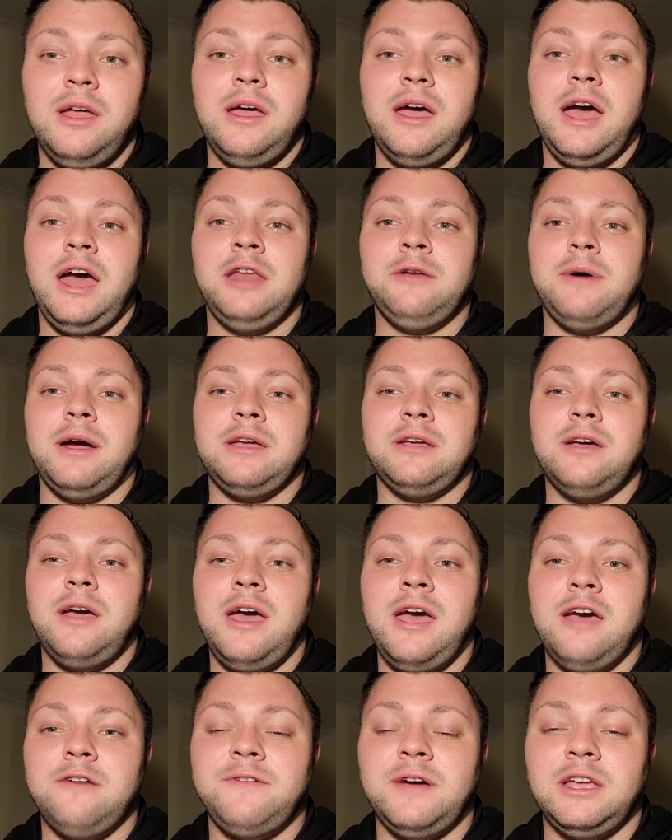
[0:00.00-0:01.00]
anyway,
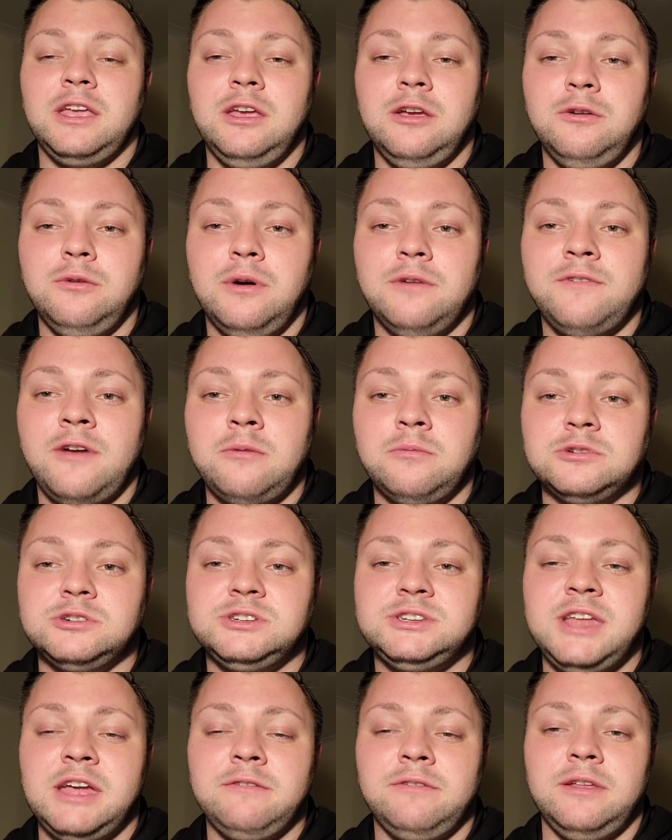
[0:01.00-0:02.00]
thank you very much,
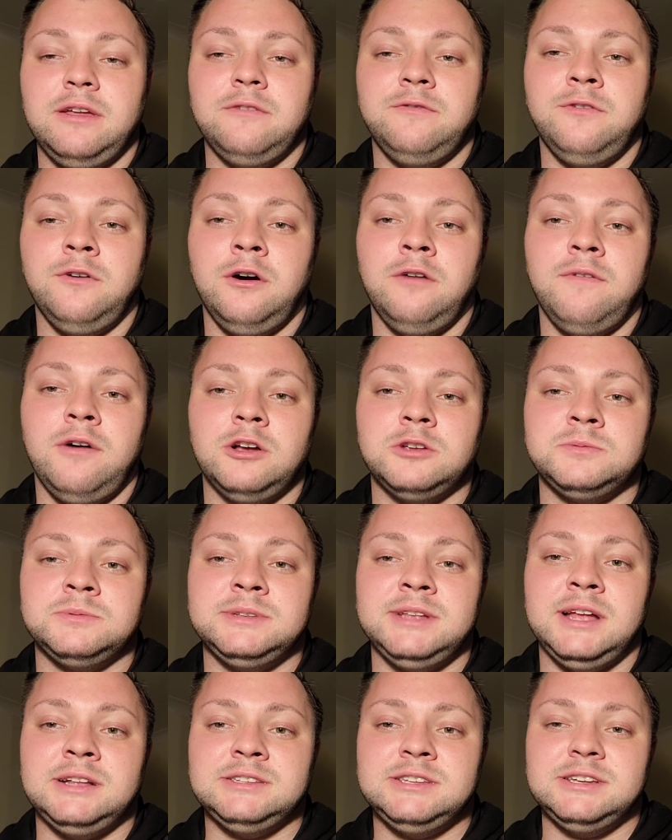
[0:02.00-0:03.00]
Staveley, for the
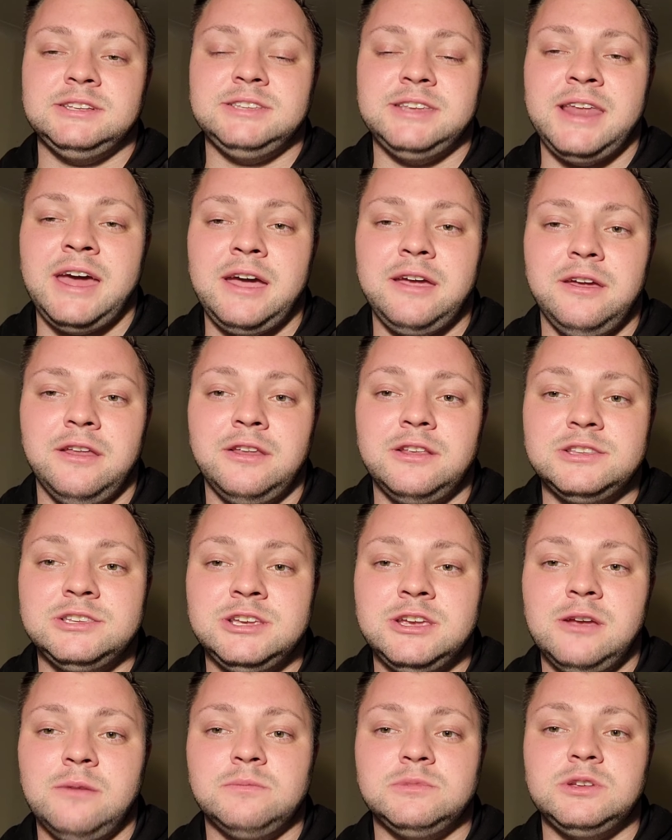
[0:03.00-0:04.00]
hospitality tonight. And in
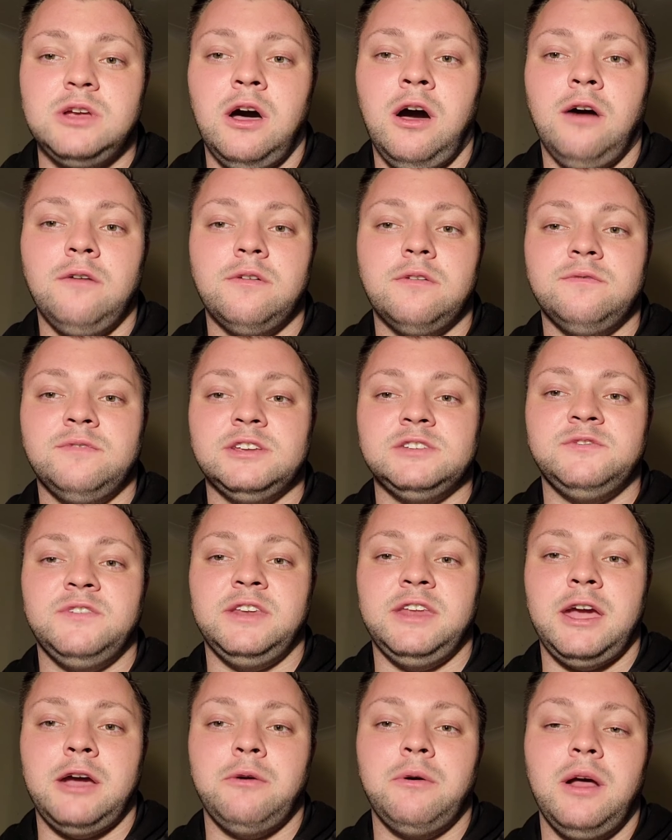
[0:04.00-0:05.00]
terms of this
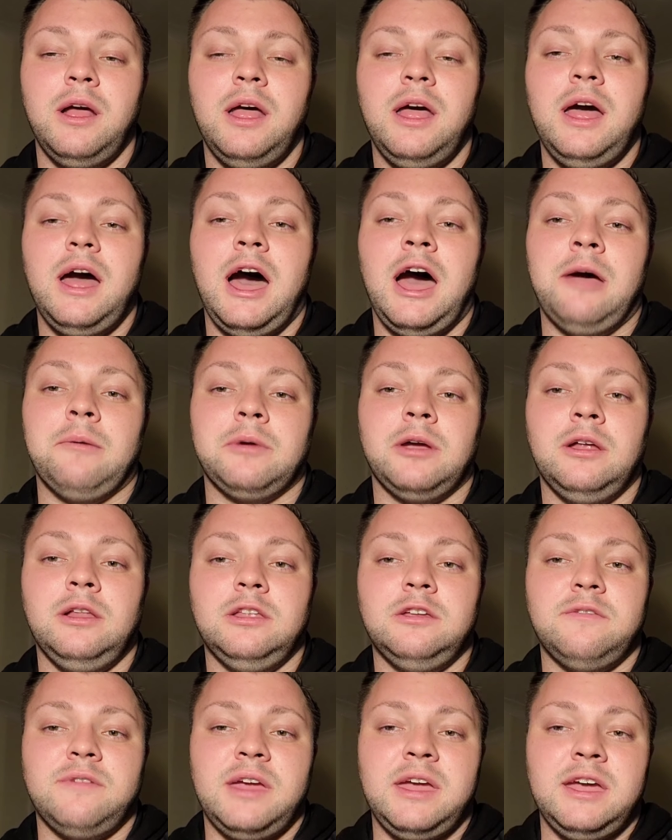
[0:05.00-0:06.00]
video, I'm going to
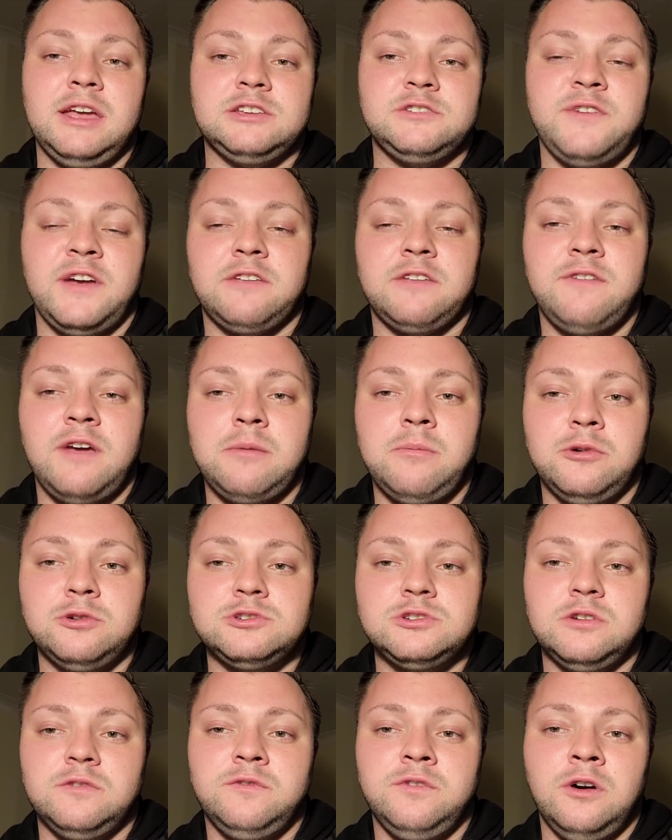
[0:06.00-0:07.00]
leave it here. So thank you very much
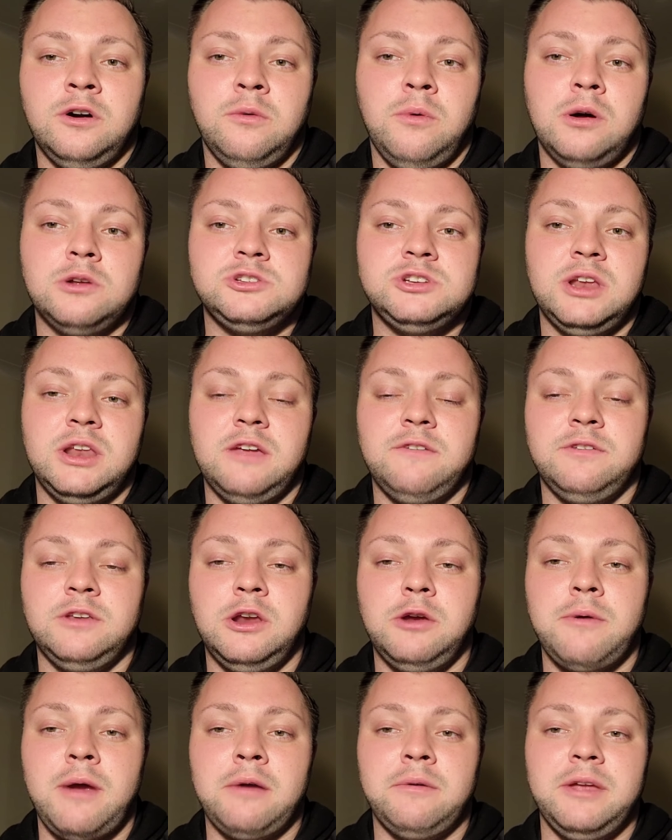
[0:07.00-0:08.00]
for watching. If you're
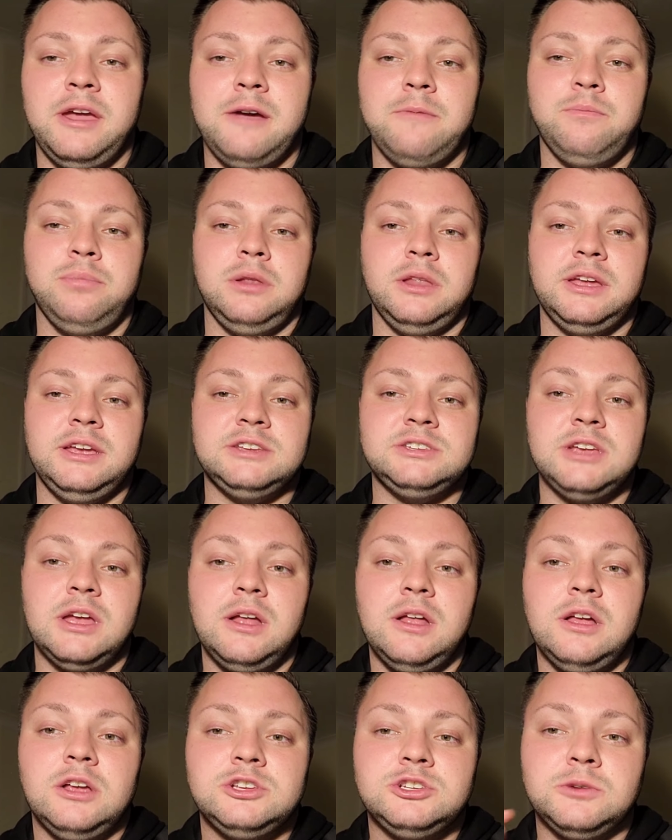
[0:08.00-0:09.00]
new around here, please
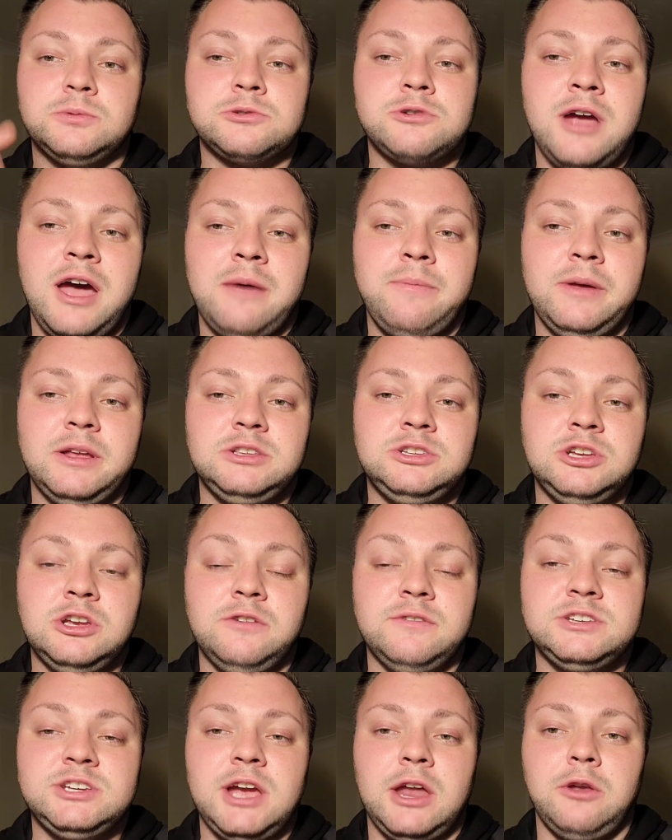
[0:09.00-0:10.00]
subscribe to
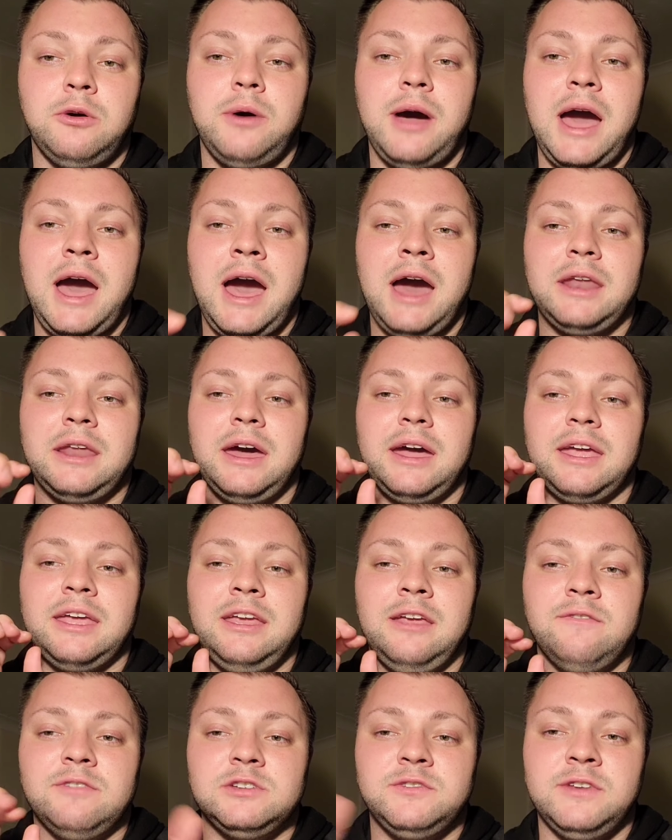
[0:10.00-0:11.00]
the channel and
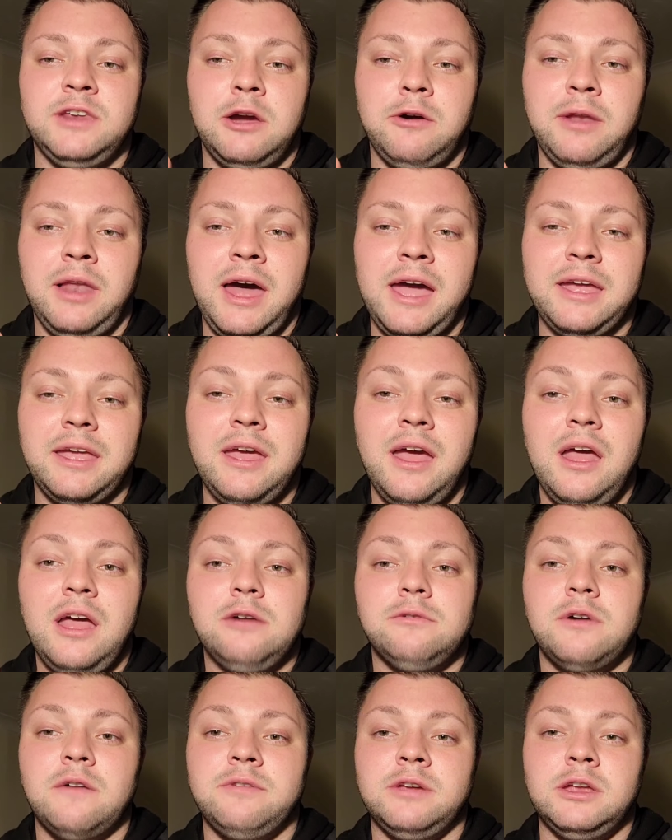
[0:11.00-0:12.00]
give this video a like.
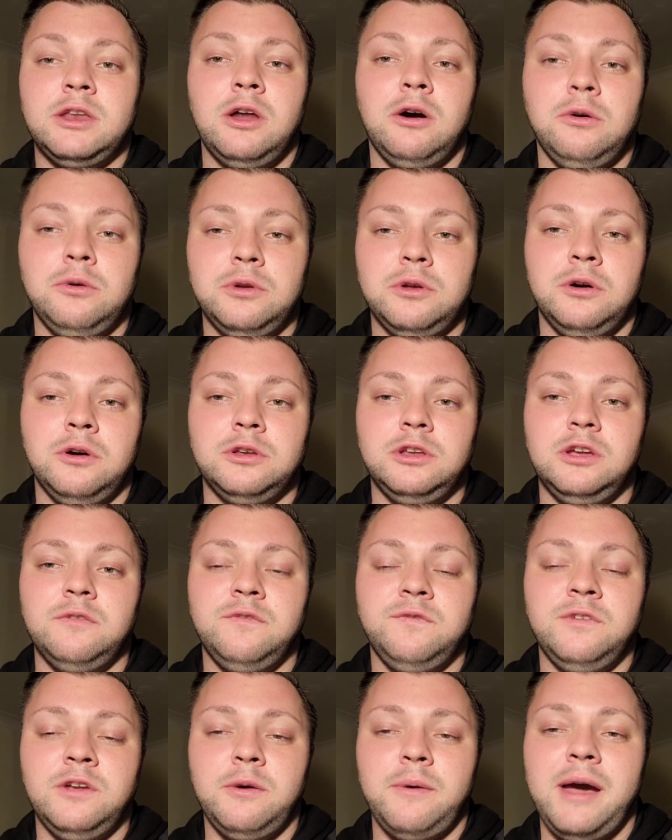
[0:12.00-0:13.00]
Whether you're an old or new
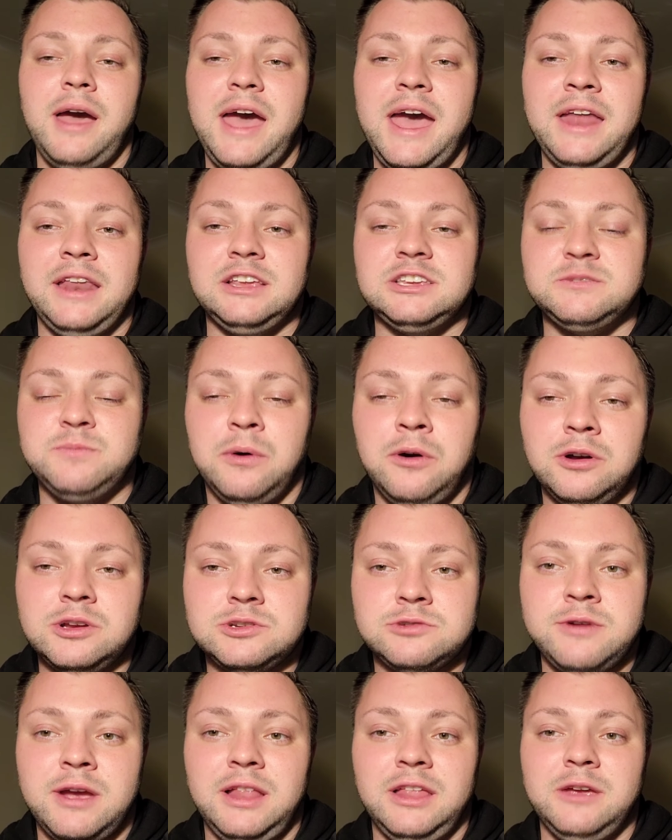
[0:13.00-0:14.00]
viewer, any support is
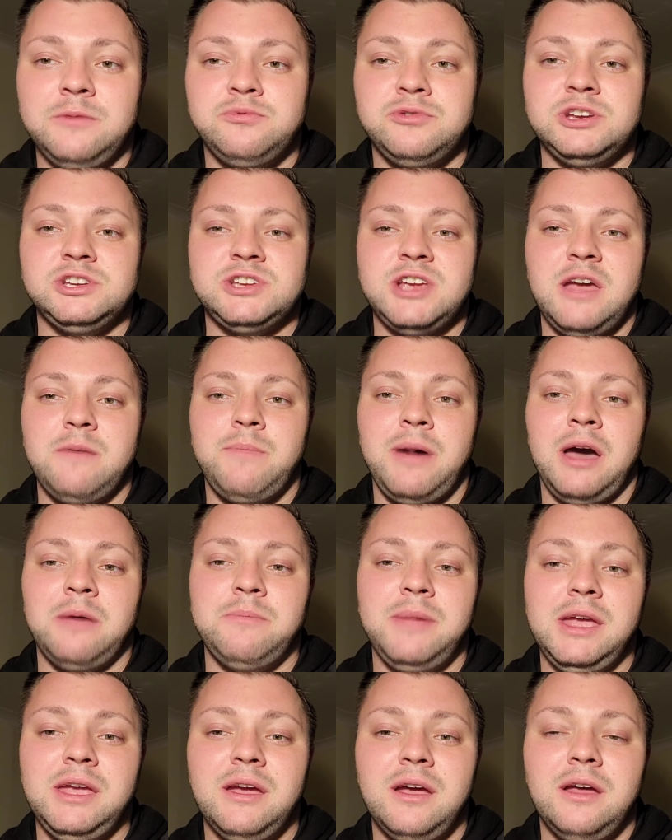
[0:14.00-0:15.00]
greatly appreciated by
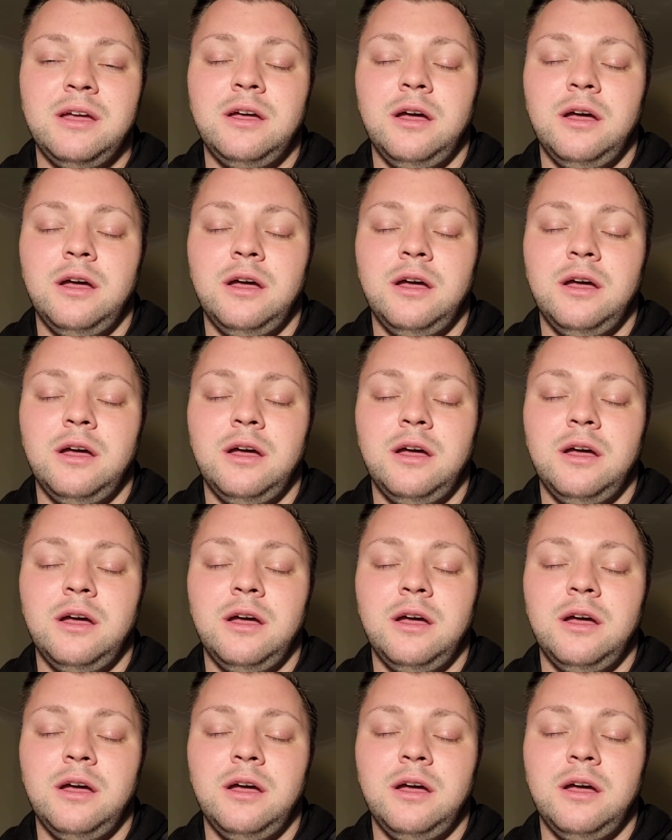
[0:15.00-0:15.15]
me.